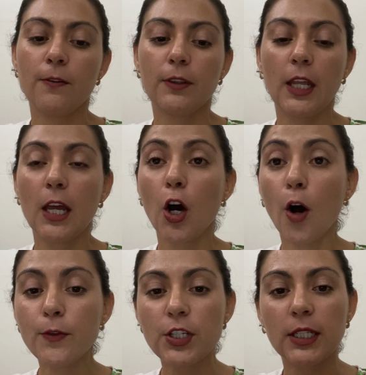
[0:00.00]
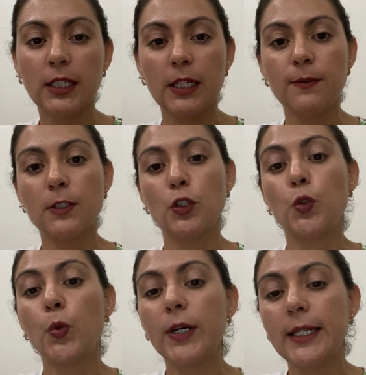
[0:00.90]
The objectives
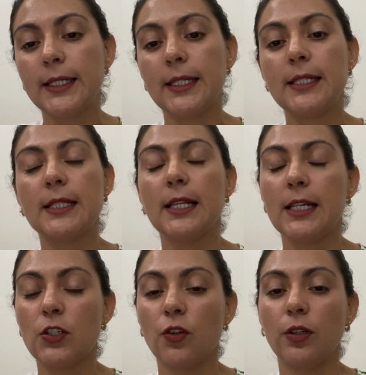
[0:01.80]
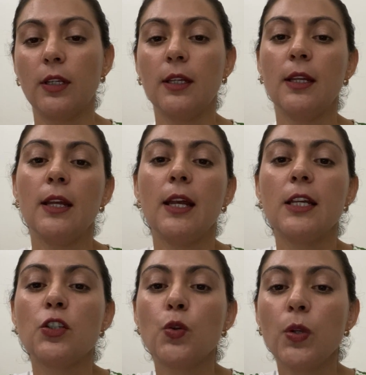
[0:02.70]
during this lesson:
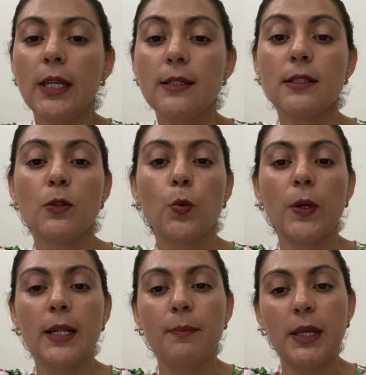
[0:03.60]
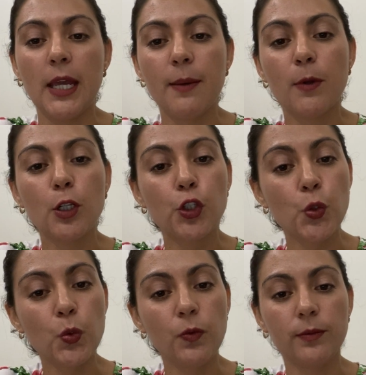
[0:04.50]
students will be able
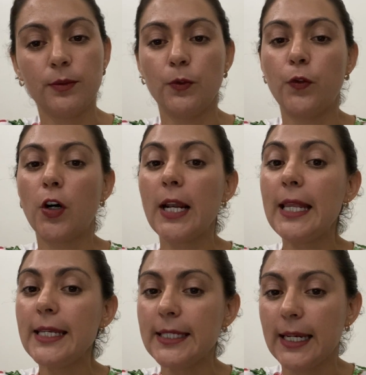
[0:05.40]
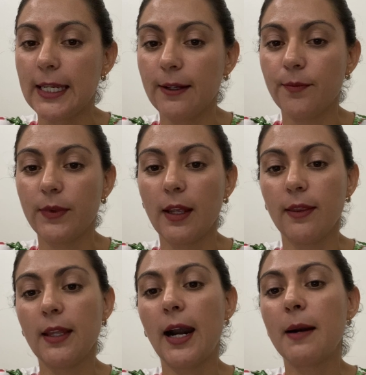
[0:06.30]
to, for listening,
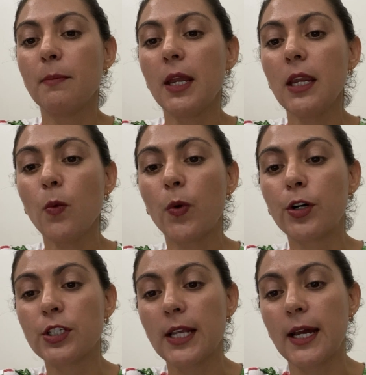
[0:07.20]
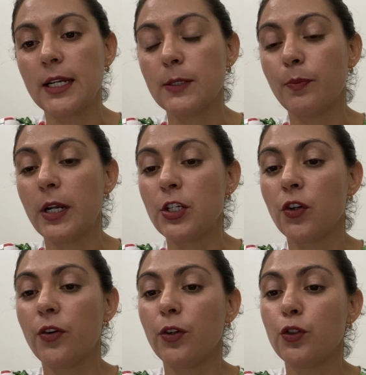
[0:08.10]
there are many words and
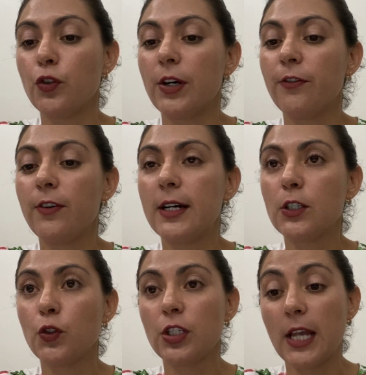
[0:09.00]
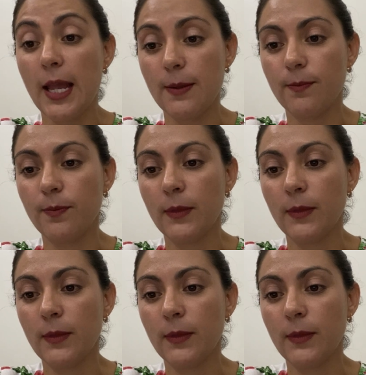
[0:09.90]
expressions to refer to time.